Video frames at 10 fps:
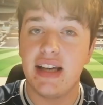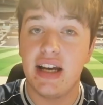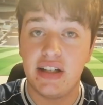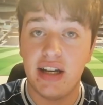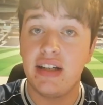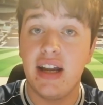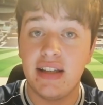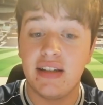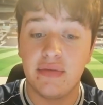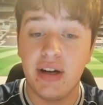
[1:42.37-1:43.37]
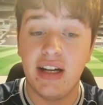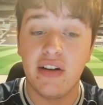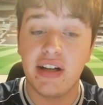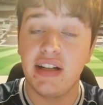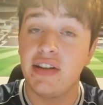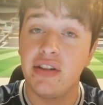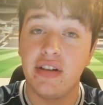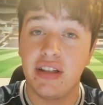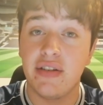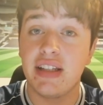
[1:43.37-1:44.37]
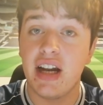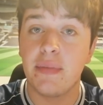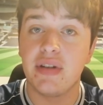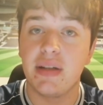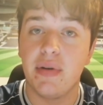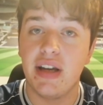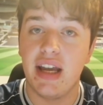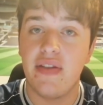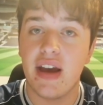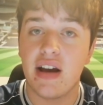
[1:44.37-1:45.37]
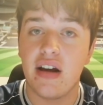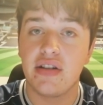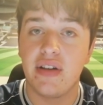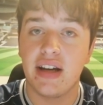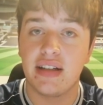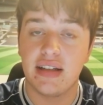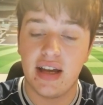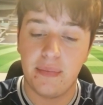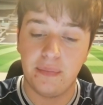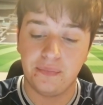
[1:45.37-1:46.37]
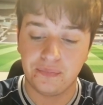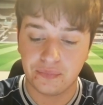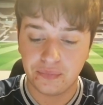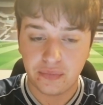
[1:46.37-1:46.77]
and it is really likely that there is an option to buy in that contract. The